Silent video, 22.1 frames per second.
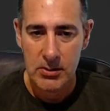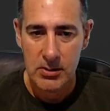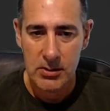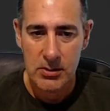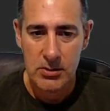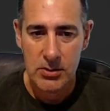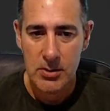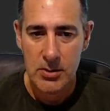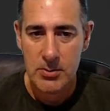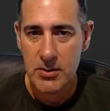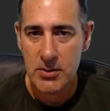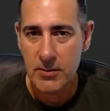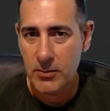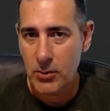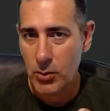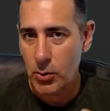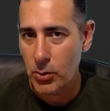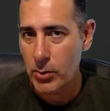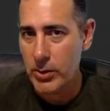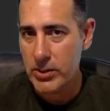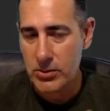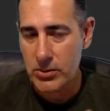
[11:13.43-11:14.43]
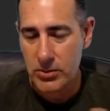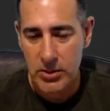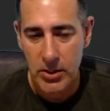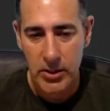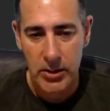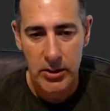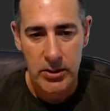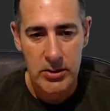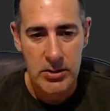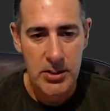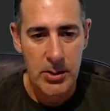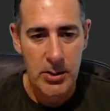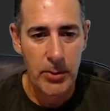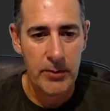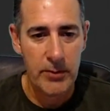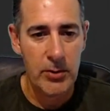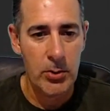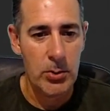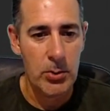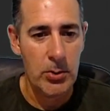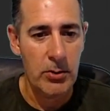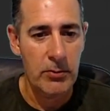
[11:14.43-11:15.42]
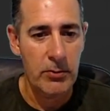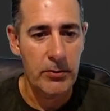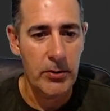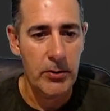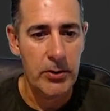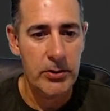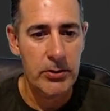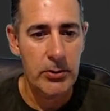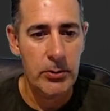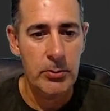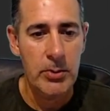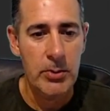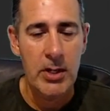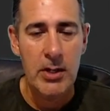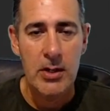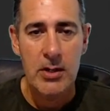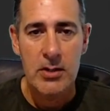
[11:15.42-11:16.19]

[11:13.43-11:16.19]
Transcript: in terms of coins or tokens, however you want to refer to them.